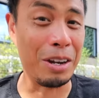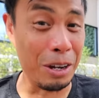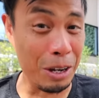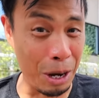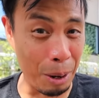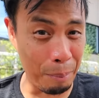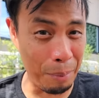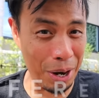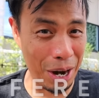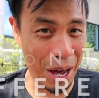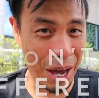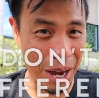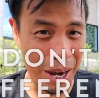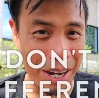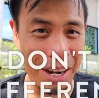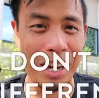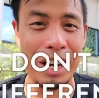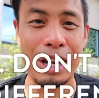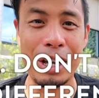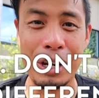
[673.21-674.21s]
number
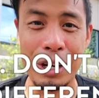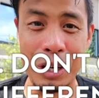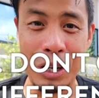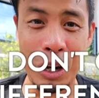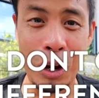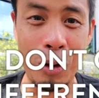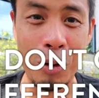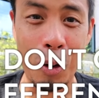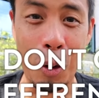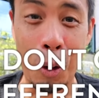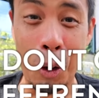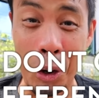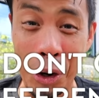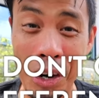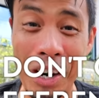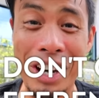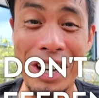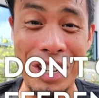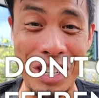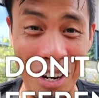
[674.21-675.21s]
9. Don't order
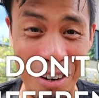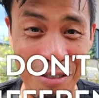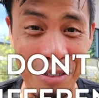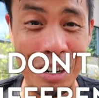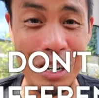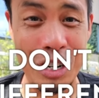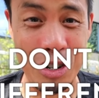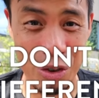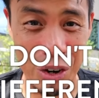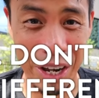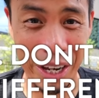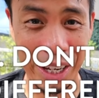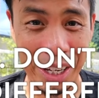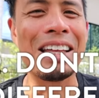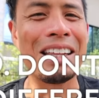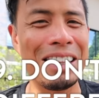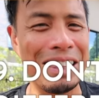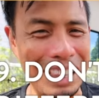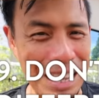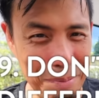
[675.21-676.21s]
a different drink.
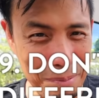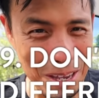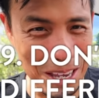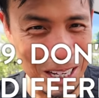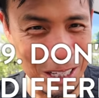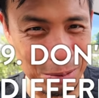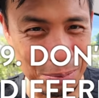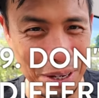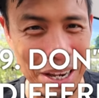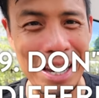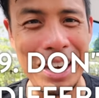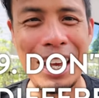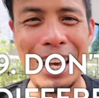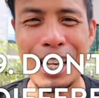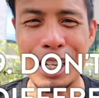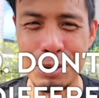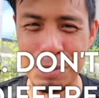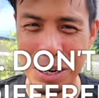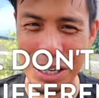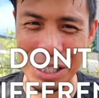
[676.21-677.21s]
Let me explain,
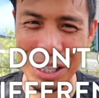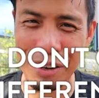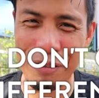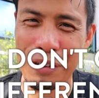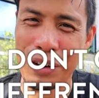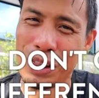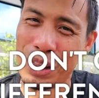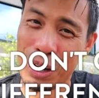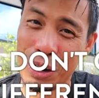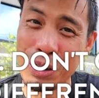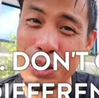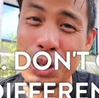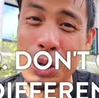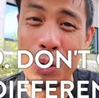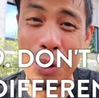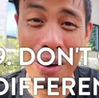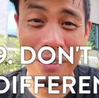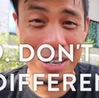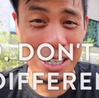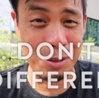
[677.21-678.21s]
especially for those
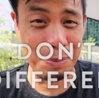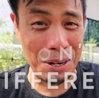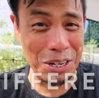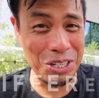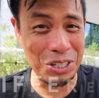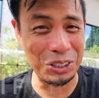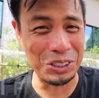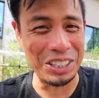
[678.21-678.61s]
who have a special